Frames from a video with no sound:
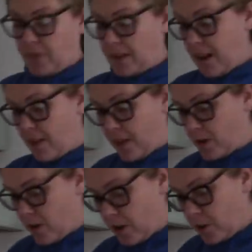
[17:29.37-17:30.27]
Now
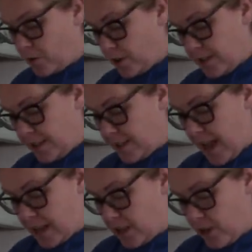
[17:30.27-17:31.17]
then, you just need to
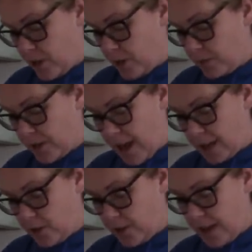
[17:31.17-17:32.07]
add the herbs, and
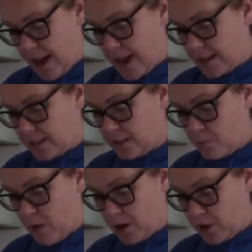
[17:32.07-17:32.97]
you can add as
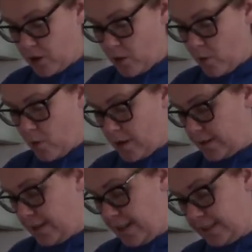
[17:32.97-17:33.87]
much or
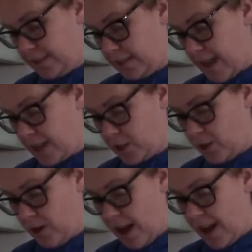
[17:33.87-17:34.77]
as little as
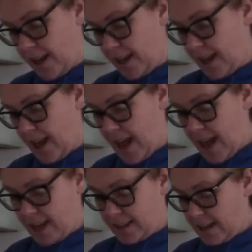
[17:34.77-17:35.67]
you like.
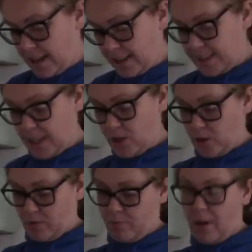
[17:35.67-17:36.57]
And like I said, you
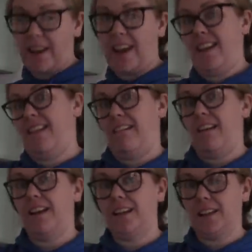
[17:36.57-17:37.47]
can buy it
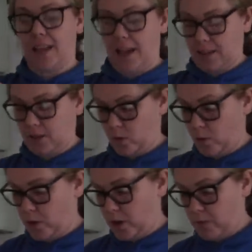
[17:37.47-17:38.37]
like this,
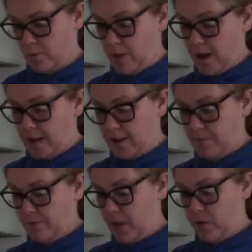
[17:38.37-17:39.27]
or you can buy them,
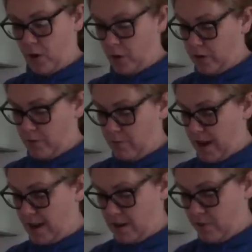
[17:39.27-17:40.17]
if you've got them
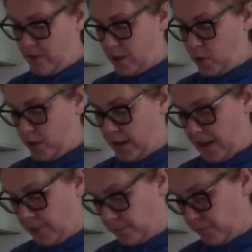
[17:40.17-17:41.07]

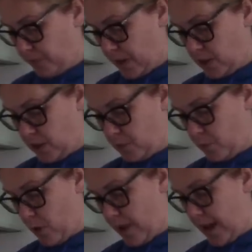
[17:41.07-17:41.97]
individually, just
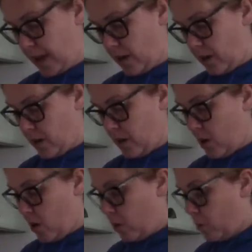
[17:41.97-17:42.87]
put in
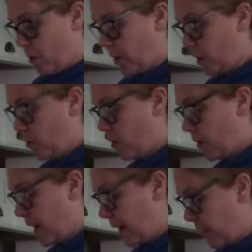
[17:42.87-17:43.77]
what you want.
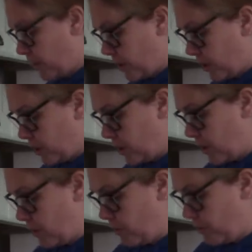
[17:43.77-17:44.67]
And I'm going to do